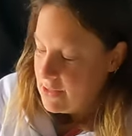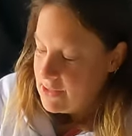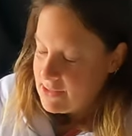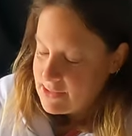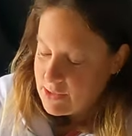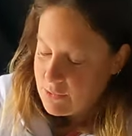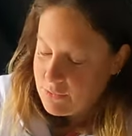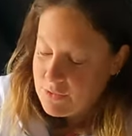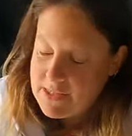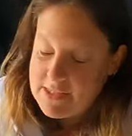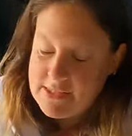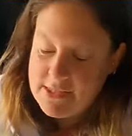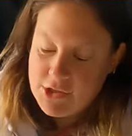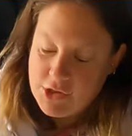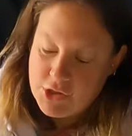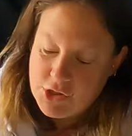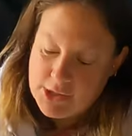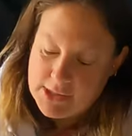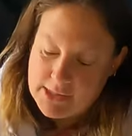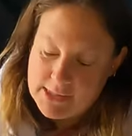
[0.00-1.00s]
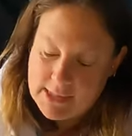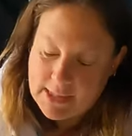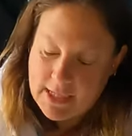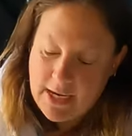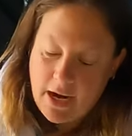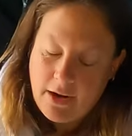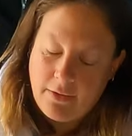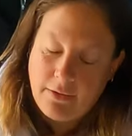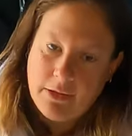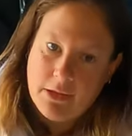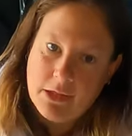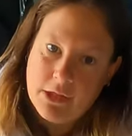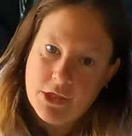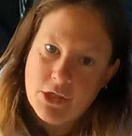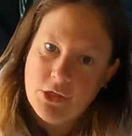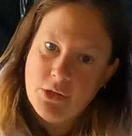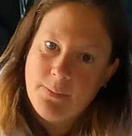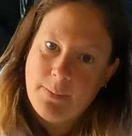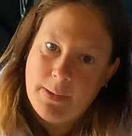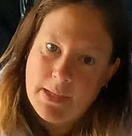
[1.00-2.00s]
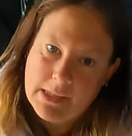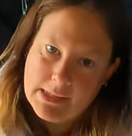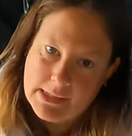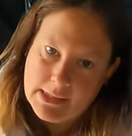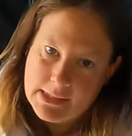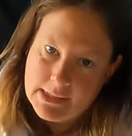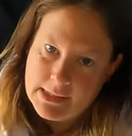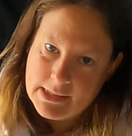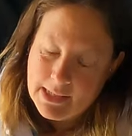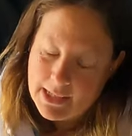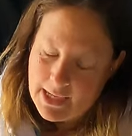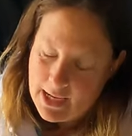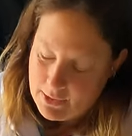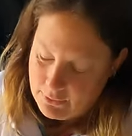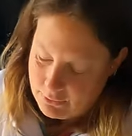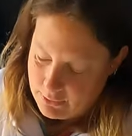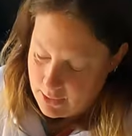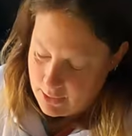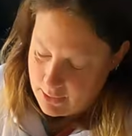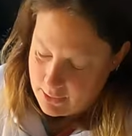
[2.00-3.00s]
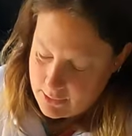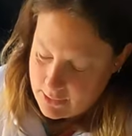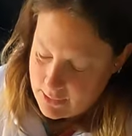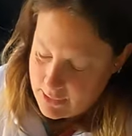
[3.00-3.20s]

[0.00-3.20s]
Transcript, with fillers: So this is just to carry the two pieces together